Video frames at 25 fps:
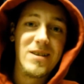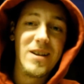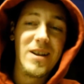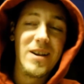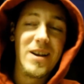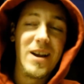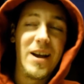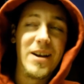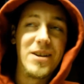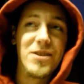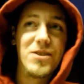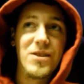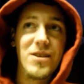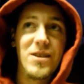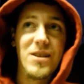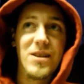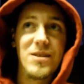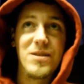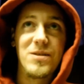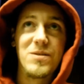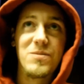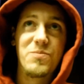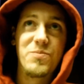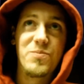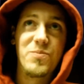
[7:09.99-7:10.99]
And actually,
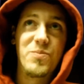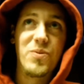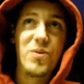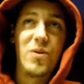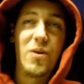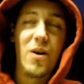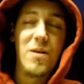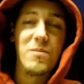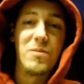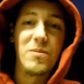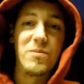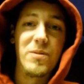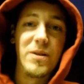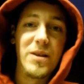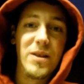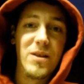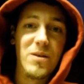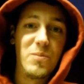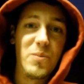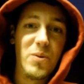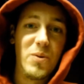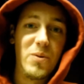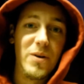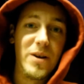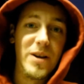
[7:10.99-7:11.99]
that's probably
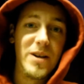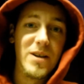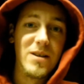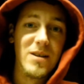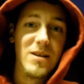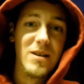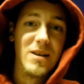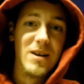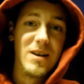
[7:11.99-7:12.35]
the point